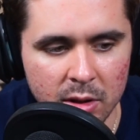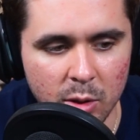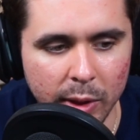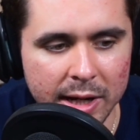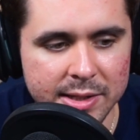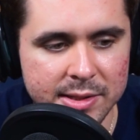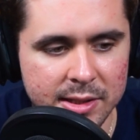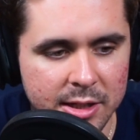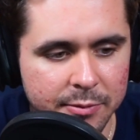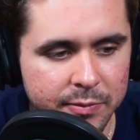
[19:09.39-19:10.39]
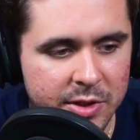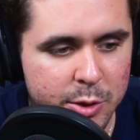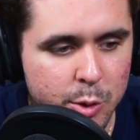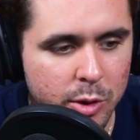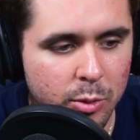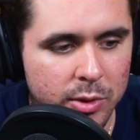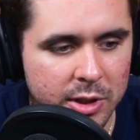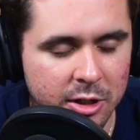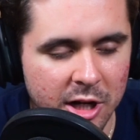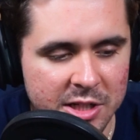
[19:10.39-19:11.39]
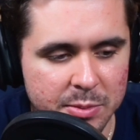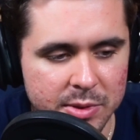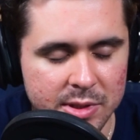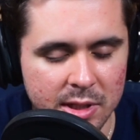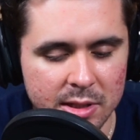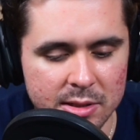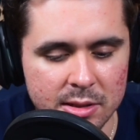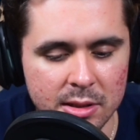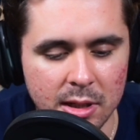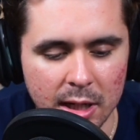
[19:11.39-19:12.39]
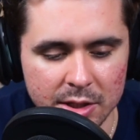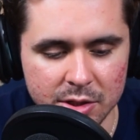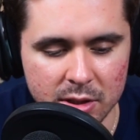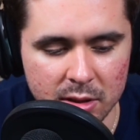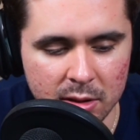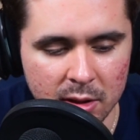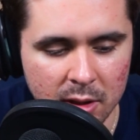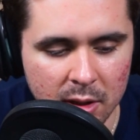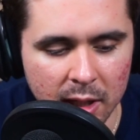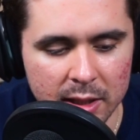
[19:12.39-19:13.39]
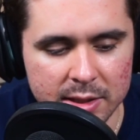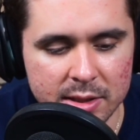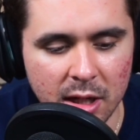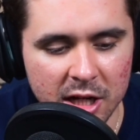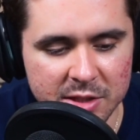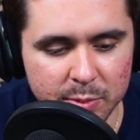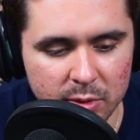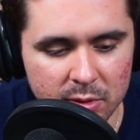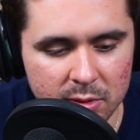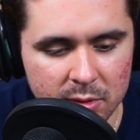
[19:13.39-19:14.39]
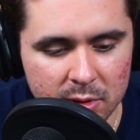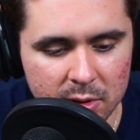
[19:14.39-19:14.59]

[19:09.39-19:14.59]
The way I see it, he's doing what the gospel says. Gotcha. And this gospel